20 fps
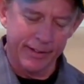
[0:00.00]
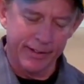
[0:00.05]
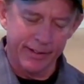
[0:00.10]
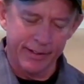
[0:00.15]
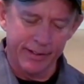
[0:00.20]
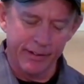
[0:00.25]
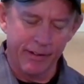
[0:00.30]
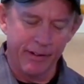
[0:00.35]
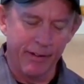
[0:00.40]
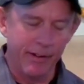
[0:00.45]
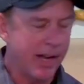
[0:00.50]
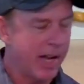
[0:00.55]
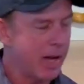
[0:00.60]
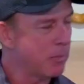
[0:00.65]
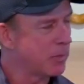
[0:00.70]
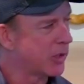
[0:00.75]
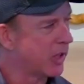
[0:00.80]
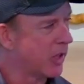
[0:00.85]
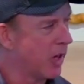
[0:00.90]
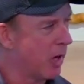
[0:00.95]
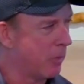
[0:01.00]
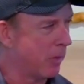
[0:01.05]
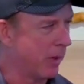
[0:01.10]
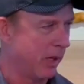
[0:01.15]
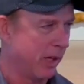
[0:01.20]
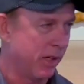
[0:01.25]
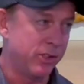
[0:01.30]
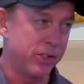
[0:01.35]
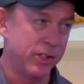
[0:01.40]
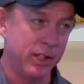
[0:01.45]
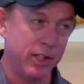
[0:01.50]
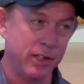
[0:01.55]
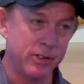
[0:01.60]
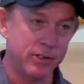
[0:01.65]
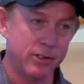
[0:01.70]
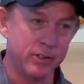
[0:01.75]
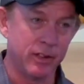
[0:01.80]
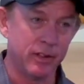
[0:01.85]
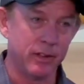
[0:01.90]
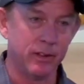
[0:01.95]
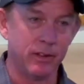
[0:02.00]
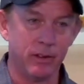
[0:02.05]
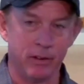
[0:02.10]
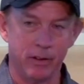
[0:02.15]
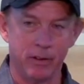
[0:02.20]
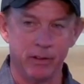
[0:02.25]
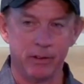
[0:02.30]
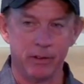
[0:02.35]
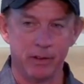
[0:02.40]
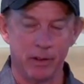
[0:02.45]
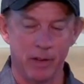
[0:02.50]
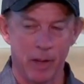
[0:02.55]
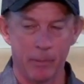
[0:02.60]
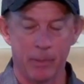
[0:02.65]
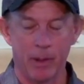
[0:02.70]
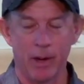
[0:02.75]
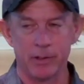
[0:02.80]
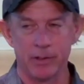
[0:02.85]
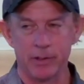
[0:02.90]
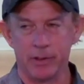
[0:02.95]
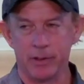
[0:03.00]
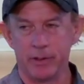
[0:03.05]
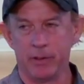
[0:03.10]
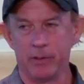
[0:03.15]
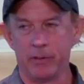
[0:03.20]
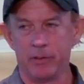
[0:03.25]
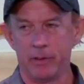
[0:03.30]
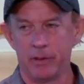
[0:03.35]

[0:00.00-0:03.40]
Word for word: Her name's Gomer, and she's a, a prostitute.